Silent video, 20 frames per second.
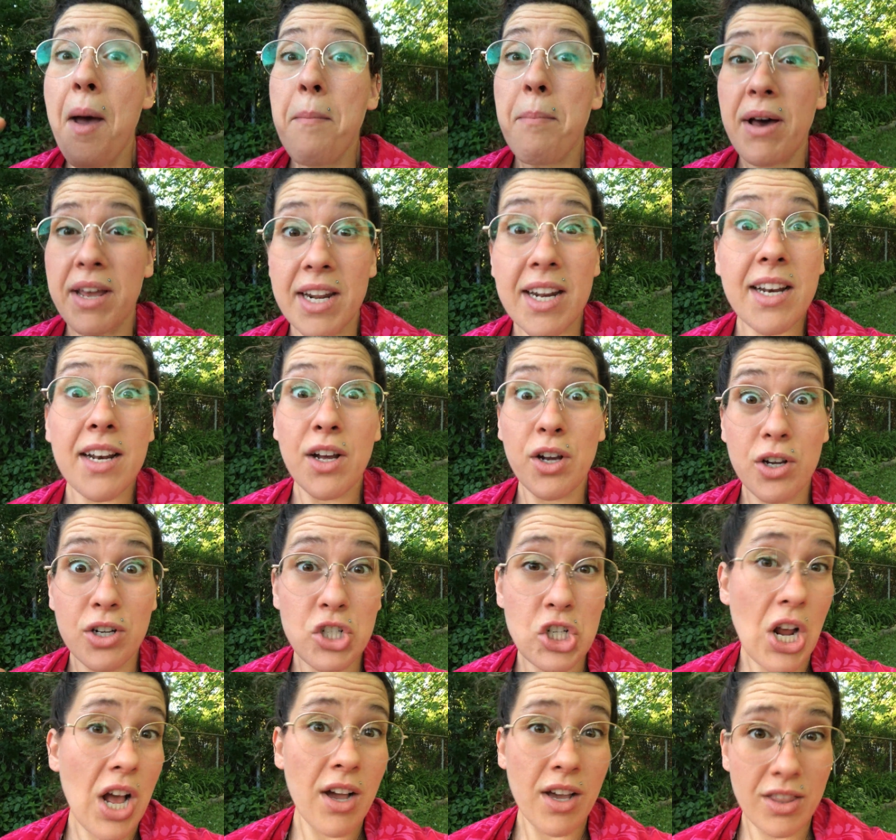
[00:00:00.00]
but in a good
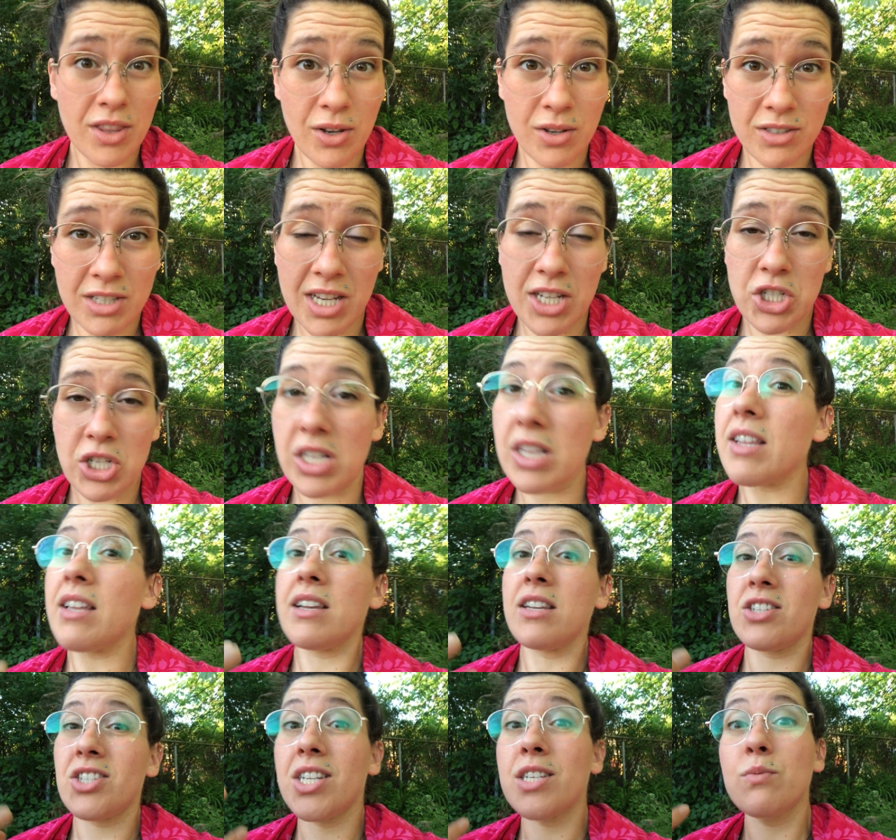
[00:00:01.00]
chunk of those ancient
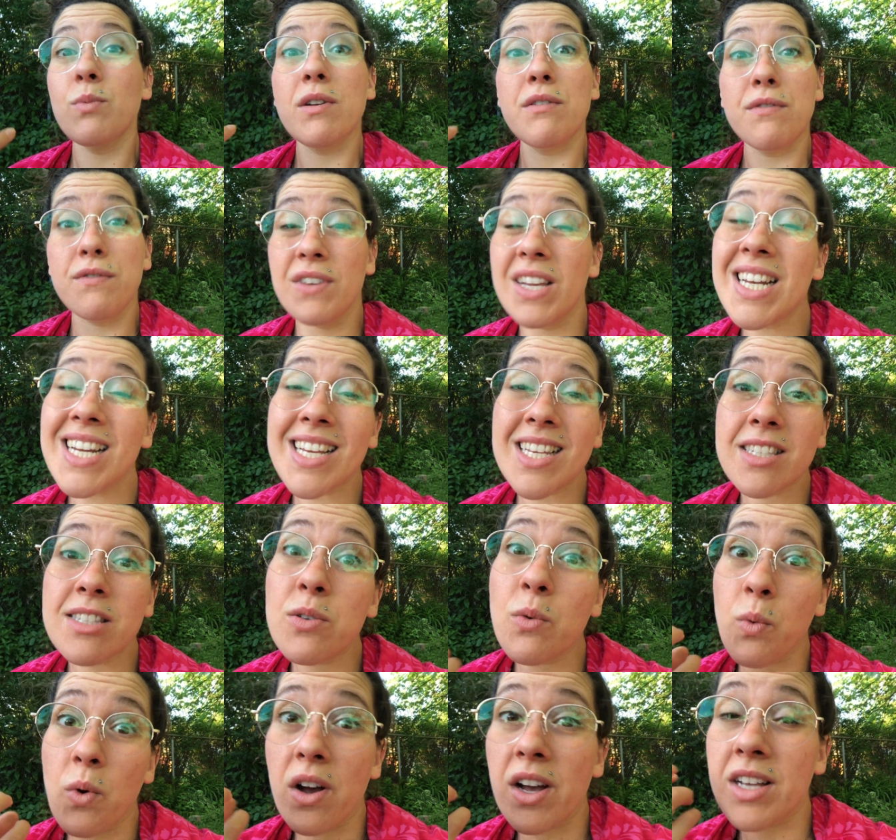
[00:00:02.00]
lineages, when Venus
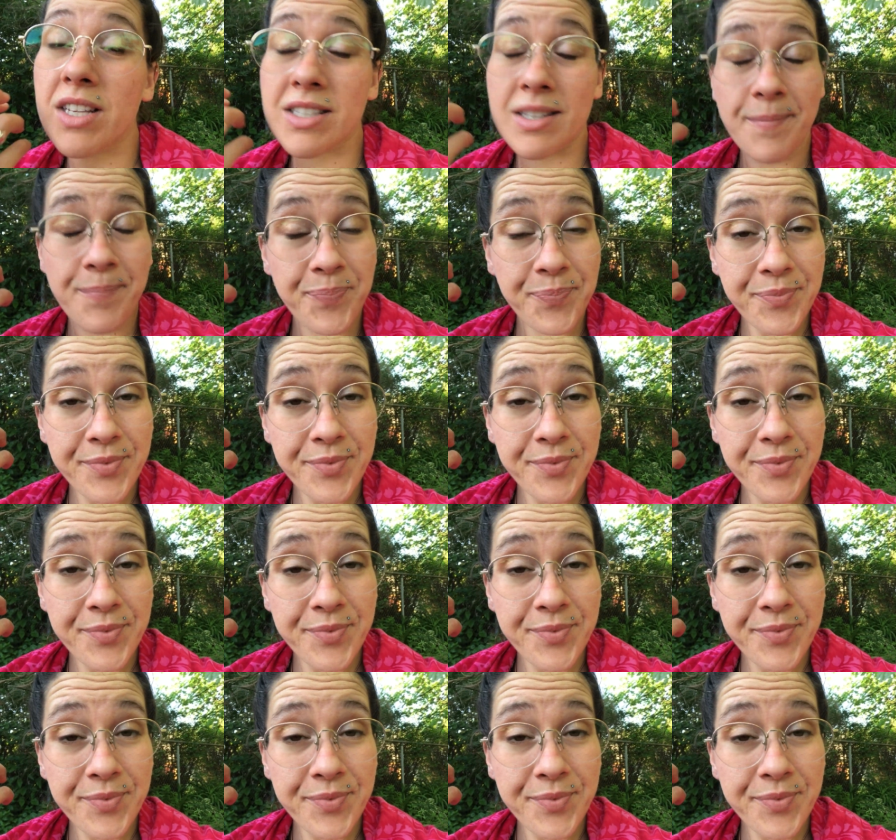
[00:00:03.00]
was